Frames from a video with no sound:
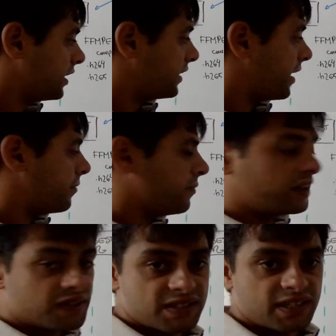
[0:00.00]
that
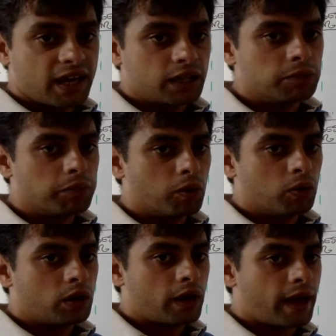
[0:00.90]
make it
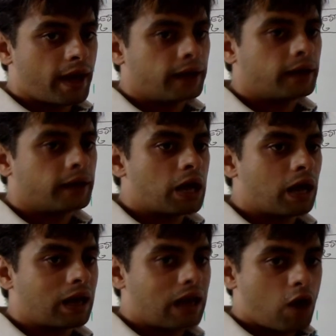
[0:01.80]
scalable and
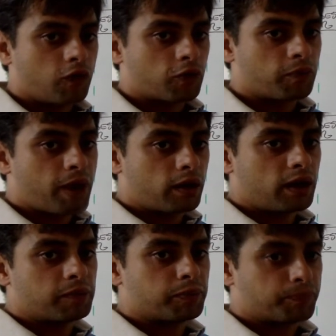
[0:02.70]
allow for
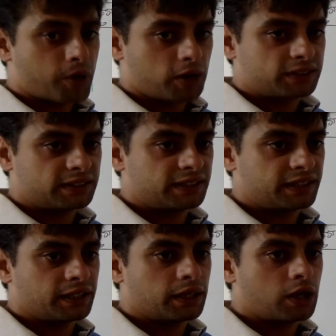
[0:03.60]
parallel
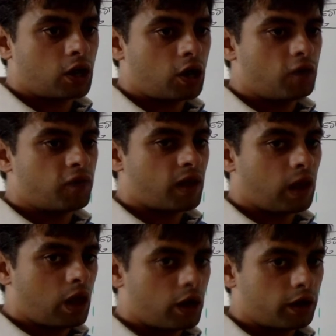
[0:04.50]
processing of a
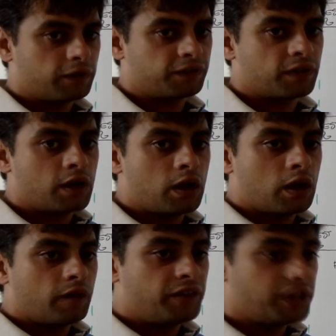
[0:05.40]
lot of
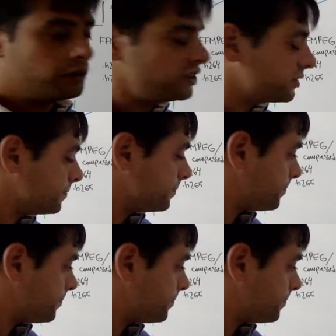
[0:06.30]
videos